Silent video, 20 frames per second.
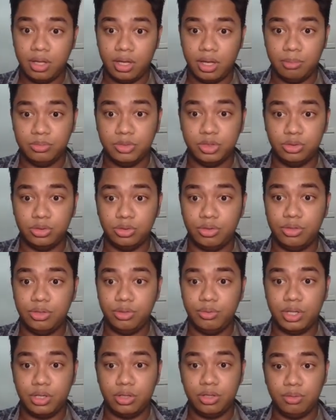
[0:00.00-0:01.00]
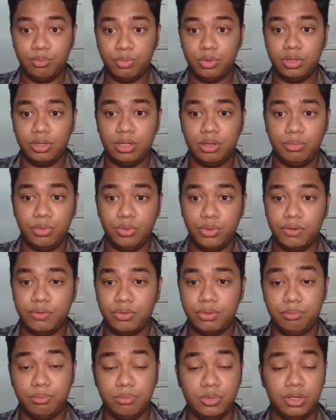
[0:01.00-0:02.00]
M03. We cannot input the number. We have
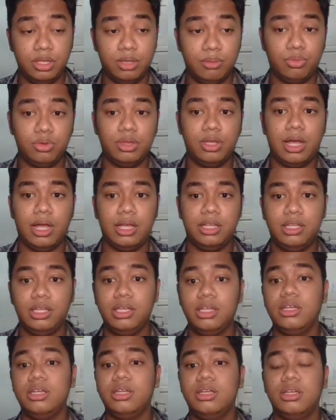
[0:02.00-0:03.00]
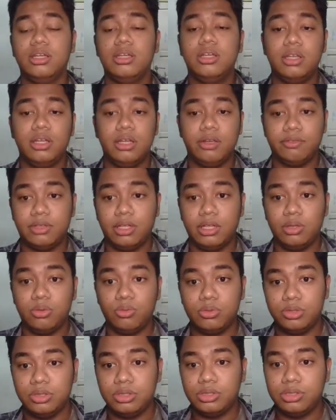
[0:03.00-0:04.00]
to input the ID. If not, it
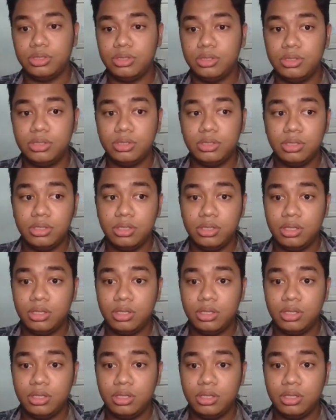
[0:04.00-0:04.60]
will return.